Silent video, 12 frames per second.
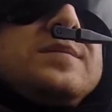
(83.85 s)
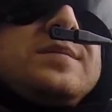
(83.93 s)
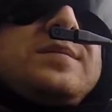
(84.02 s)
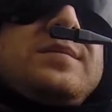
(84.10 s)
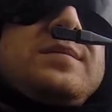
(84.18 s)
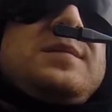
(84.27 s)

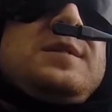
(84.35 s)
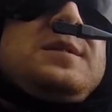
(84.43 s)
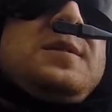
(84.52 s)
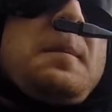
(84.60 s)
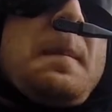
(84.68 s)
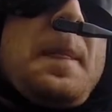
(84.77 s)
And if you
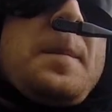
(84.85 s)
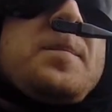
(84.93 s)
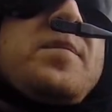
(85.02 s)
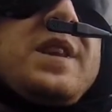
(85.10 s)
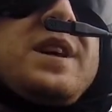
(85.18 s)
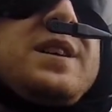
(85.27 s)
don't,
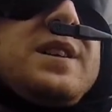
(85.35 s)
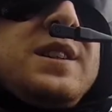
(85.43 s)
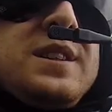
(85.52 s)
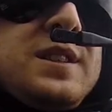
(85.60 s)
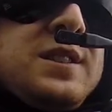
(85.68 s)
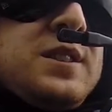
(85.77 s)
before
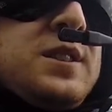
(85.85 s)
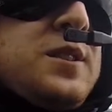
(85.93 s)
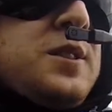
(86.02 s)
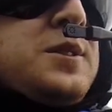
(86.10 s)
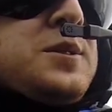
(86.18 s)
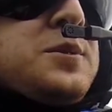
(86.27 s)
we went
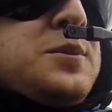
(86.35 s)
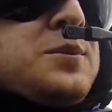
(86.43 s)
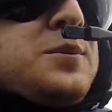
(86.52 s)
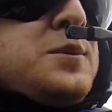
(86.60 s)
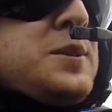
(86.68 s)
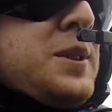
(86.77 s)
up,
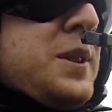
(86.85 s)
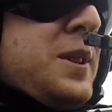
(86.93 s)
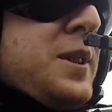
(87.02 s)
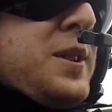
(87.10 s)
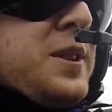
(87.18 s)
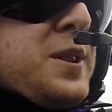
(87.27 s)
Petter
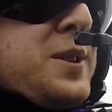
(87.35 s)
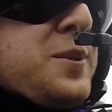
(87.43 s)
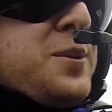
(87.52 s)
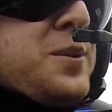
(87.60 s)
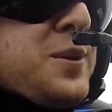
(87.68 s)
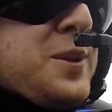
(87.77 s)
explained
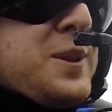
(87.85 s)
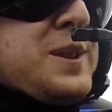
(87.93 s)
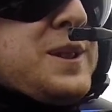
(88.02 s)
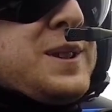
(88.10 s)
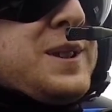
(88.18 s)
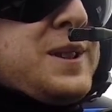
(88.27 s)
that
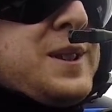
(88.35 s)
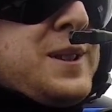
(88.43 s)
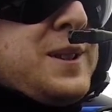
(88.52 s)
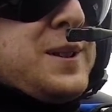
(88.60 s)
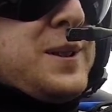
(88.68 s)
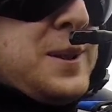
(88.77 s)

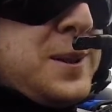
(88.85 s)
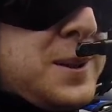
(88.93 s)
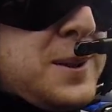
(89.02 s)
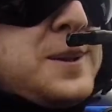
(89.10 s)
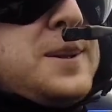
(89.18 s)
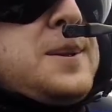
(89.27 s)
before we
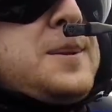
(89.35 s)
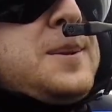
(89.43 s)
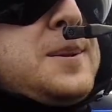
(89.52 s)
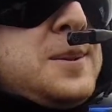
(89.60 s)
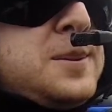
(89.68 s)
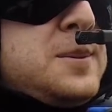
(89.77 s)
go into a
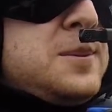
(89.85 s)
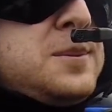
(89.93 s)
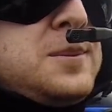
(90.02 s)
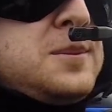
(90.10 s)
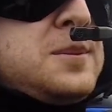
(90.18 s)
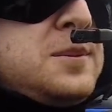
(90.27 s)
loop like
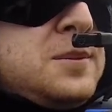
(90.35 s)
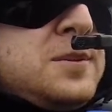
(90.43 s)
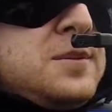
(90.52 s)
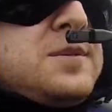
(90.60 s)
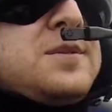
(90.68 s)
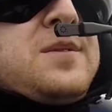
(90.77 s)
that, you
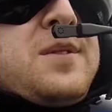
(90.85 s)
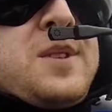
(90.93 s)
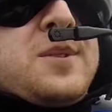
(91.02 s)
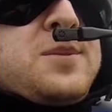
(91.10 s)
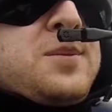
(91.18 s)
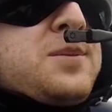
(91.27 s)
have to breathe
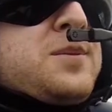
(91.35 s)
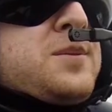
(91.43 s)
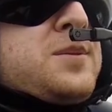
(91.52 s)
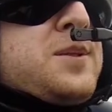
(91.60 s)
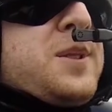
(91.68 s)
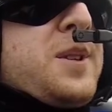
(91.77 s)
in
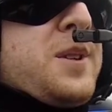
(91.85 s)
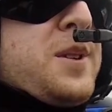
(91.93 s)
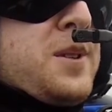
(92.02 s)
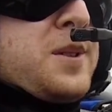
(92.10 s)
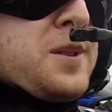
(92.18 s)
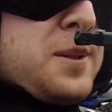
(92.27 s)
and keep
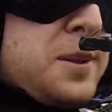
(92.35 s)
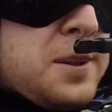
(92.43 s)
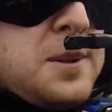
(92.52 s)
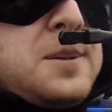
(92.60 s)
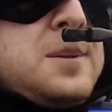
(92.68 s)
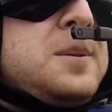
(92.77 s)
that air in
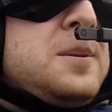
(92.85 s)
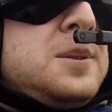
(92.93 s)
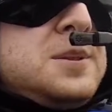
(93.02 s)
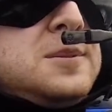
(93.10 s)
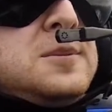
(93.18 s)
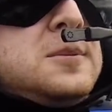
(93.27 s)
your
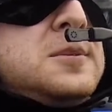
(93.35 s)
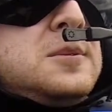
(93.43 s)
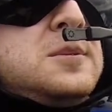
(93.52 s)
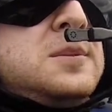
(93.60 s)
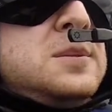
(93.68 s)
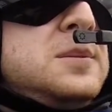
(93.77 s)
lungs,
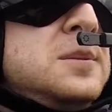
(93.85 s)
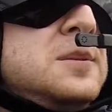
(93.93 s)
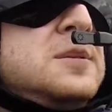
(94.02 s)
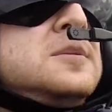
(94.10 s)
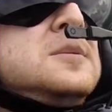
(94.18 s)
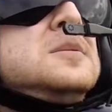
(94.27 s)

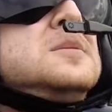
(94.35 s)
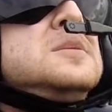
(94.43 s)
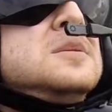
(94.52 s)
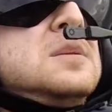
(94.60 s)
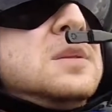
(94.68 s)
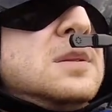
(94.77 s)
because
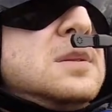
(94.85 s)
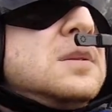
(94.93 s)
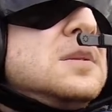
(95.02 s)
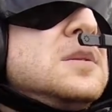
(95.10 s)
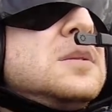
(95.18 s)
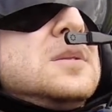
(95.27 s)
if you
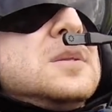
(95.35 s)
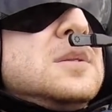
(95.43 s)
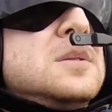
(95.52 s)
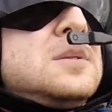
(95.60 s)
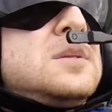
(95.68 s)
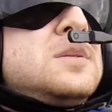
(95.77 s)
breathe
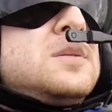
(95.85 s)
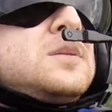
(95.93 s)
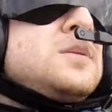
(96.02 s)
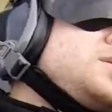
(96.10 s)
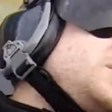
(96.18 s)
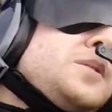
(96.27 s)
out, the weight
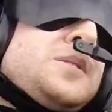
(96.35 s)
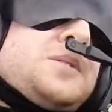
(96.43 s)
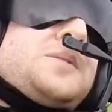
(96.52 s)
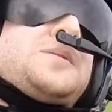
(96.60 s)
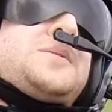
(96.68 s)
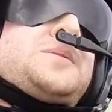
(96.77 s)
on your chest
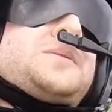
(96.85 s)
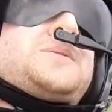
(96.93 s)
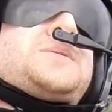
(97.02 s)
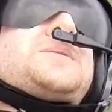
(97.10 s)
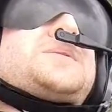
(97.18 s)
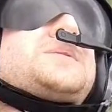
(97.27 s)
makes it
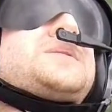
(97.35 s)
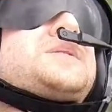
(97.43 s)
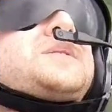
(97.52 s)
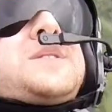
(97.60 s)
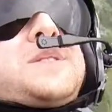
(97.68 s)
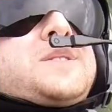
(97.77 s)
incredibly difficult
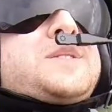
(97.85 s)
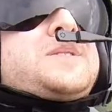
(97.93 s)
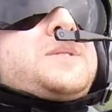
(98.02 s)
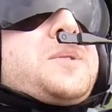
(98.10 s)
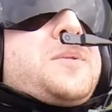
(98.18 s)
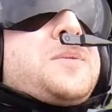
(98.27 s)
to breathe back
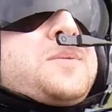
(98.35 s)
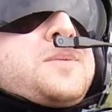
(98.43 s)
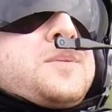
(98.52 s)
in again.